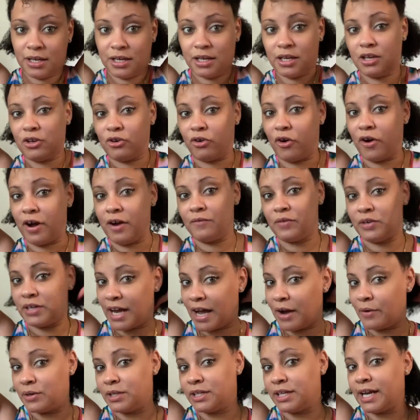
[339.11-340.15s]
You know, every
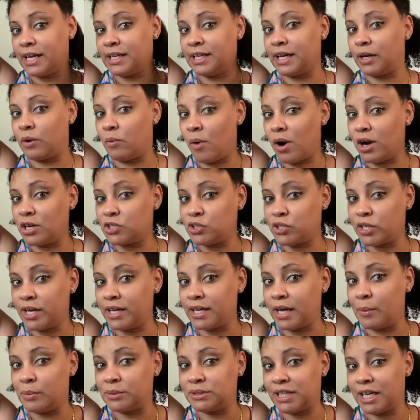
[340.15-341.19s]
now and again, like wash day,
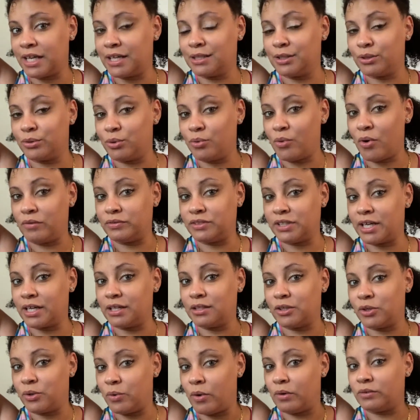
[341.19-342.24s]
I would take a little off, take a
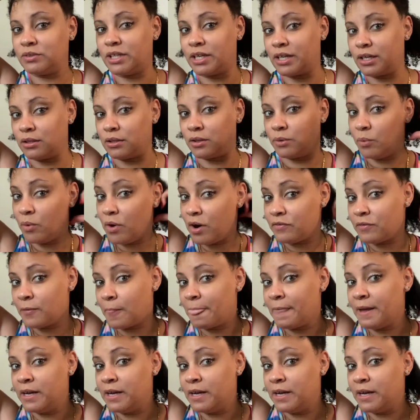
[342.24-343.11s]
little off, take a little off.